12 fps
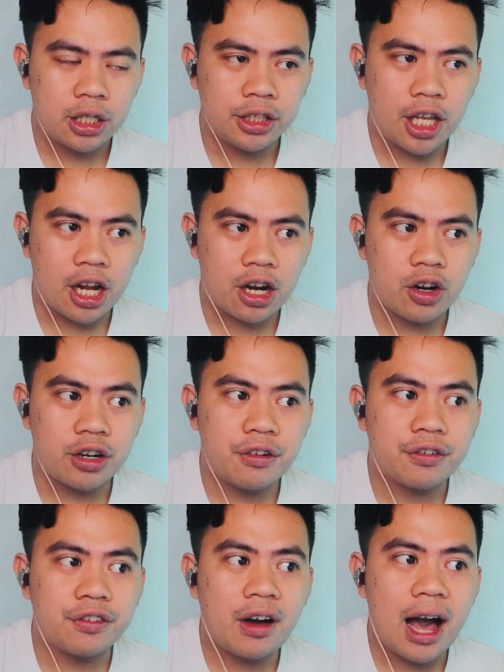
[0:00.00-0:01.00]
They are on
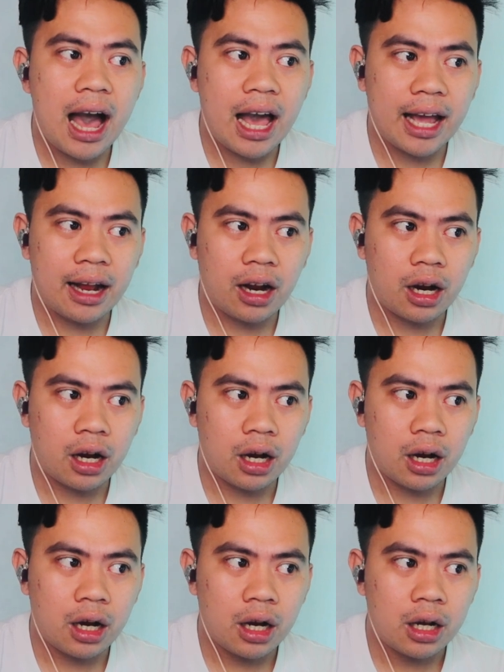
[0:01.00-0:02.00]

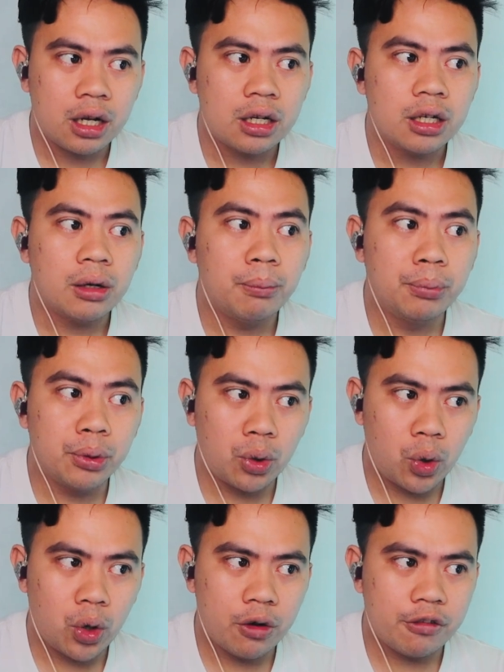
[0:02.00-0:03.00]
fire.
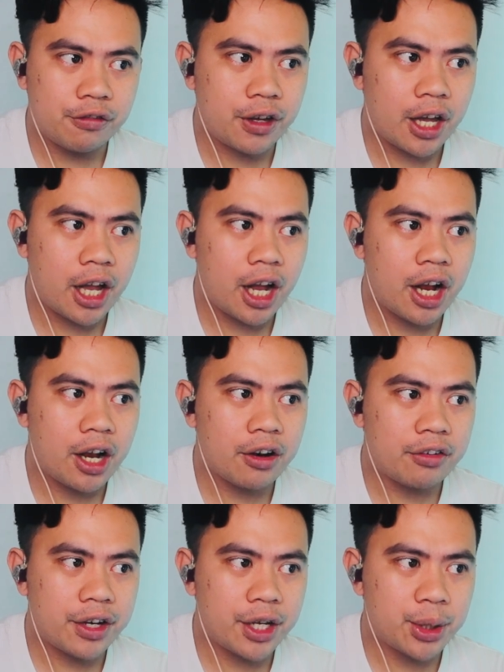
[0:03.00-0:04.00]
Boom,
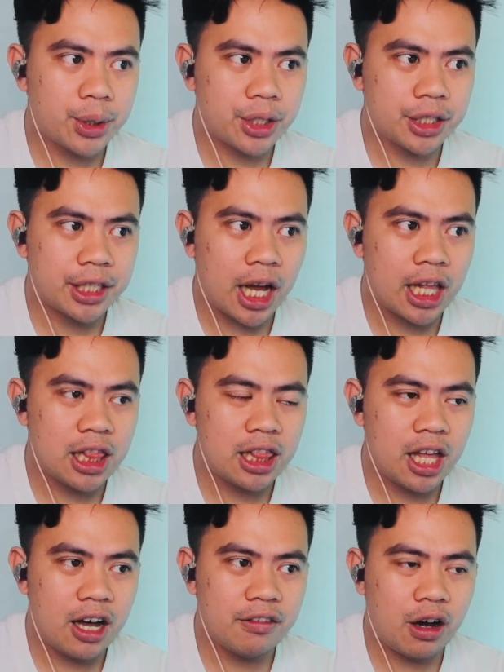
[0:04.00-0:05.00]
very good. I
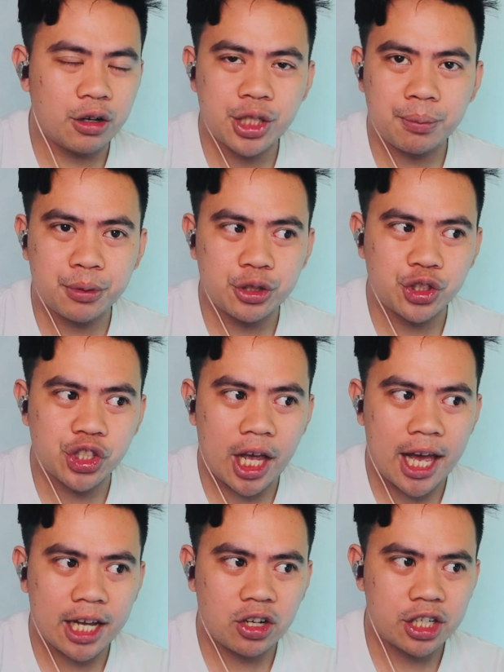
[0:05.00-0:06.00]
love how she
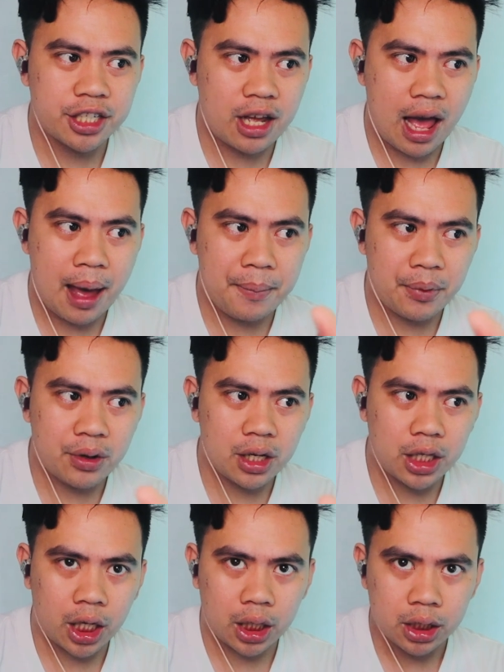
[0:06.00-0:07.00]
projects on the
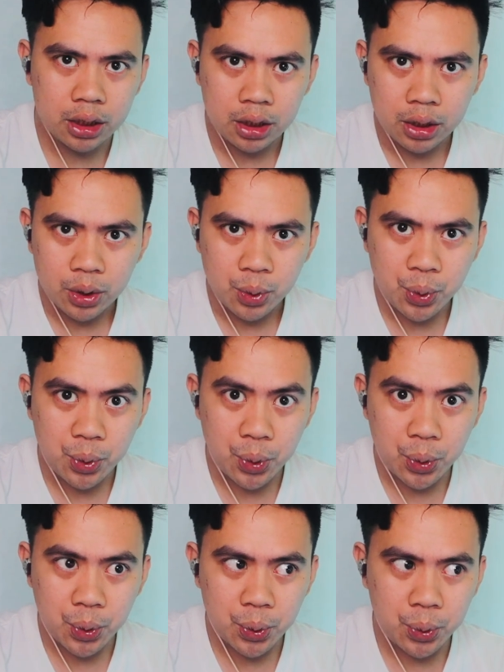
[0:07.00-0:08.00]
camera, like,
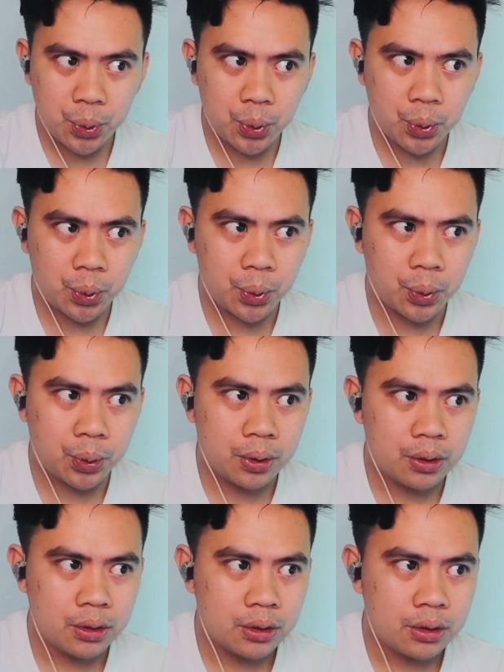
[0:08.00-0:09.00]
ooh,
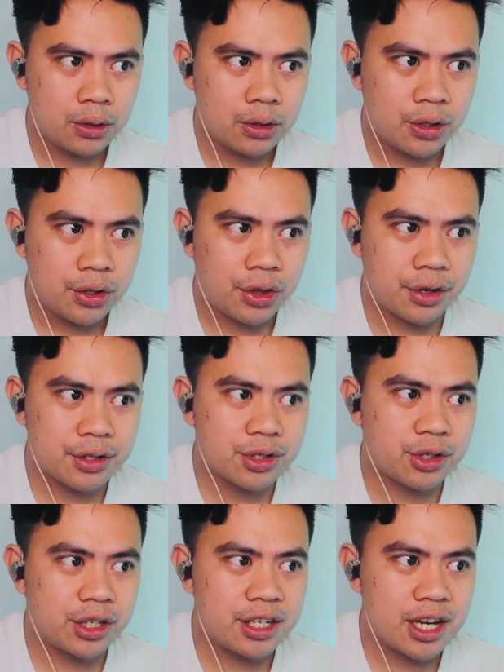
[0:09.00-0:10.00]
there's
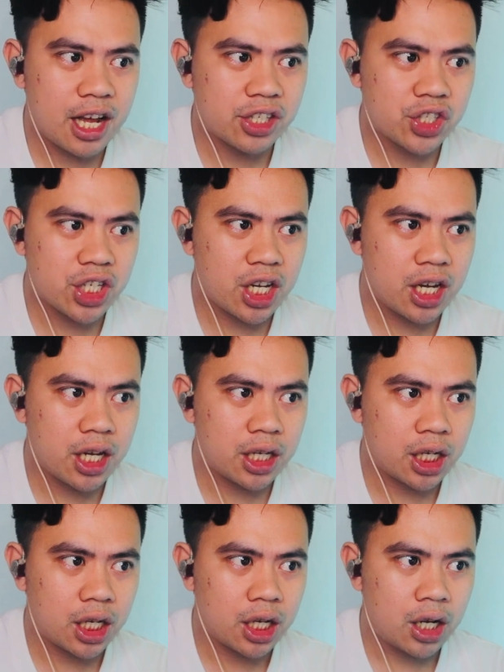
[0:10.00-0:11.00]

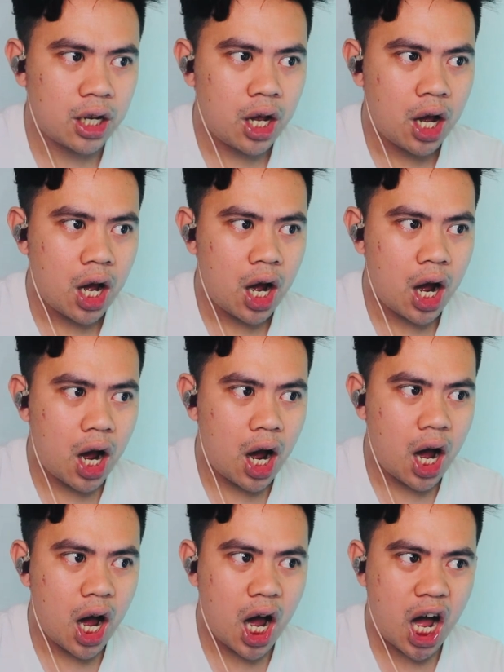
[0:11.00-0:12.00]
connection.
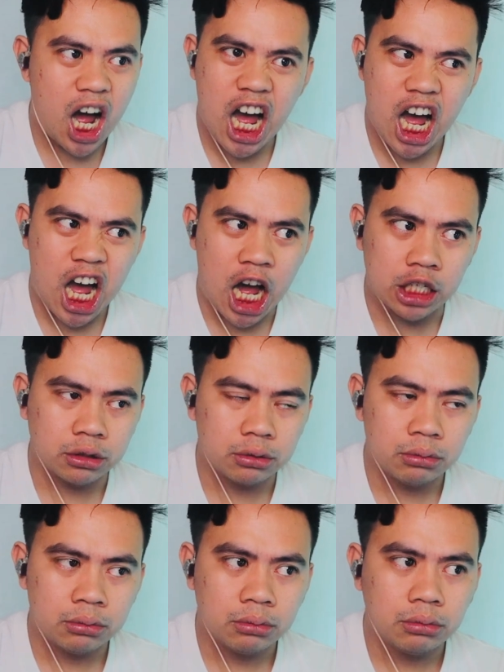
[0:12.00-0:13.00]
Ah,
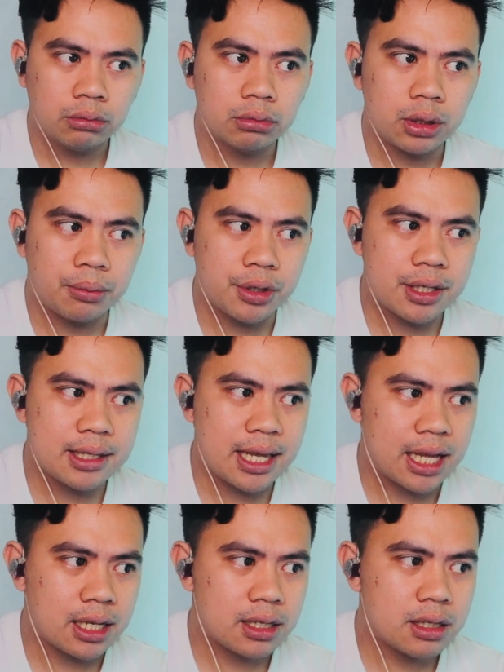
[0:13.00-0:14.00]
number
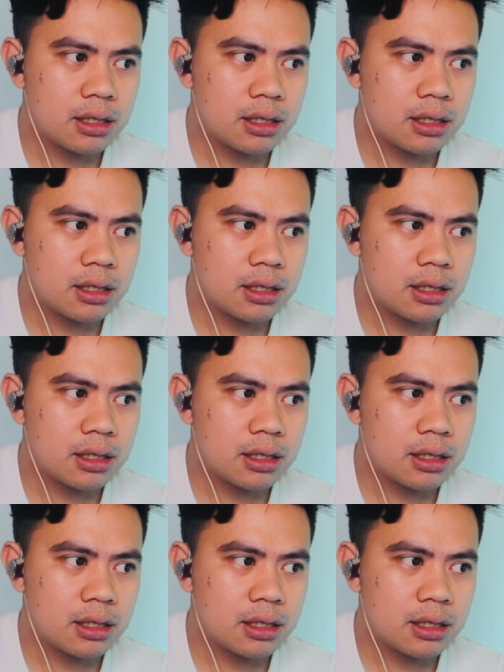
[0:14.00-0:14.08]
6.